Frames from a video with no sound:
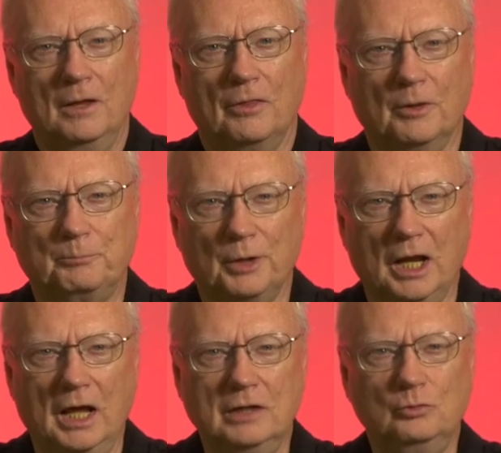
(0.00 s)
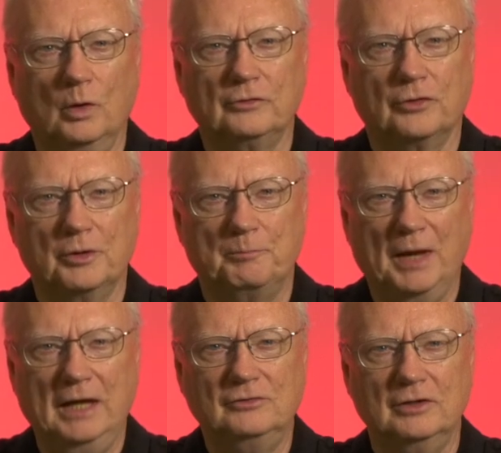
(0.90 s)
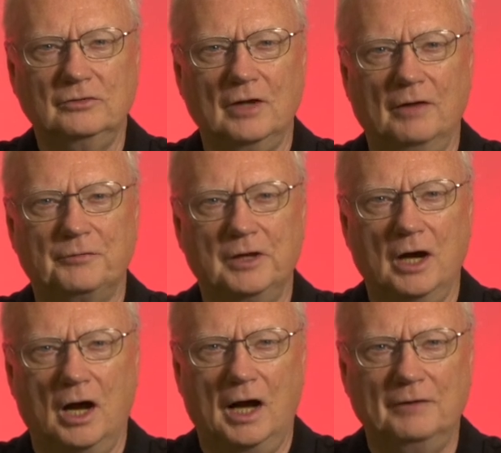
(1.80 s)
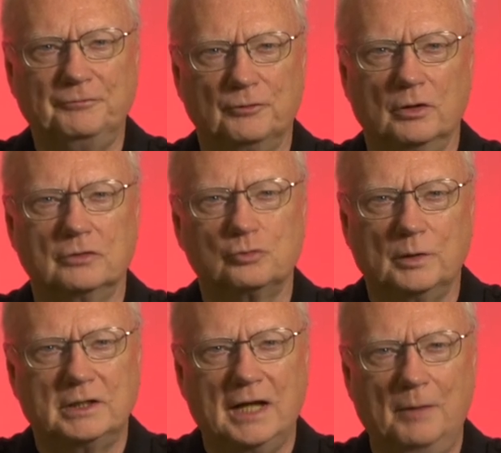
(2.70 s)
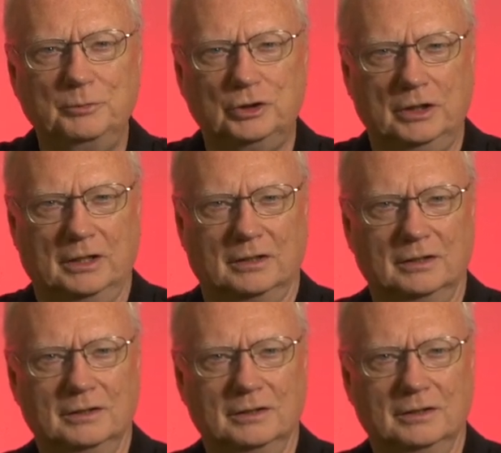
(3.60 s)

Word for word: The blood was the basis of the offerer's redemption.